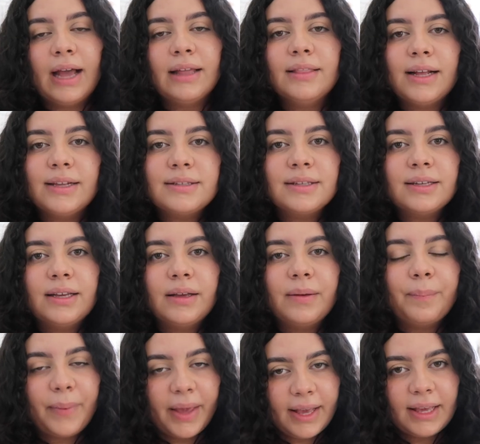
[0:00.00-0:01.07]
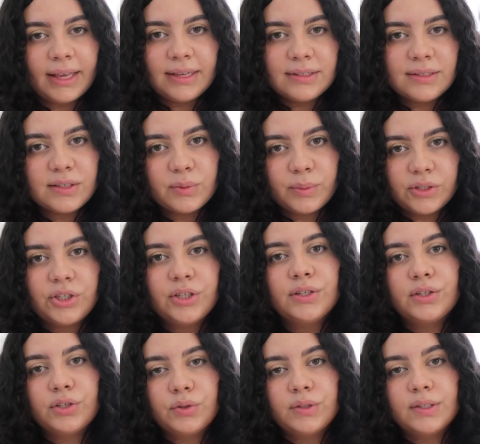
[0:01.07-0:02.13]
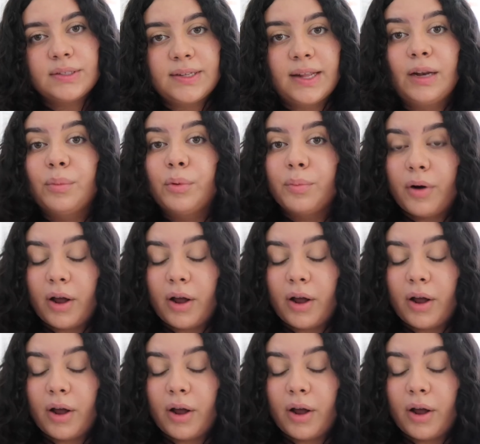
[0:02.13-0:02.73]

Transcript: And lastly, make easy switches to sustainable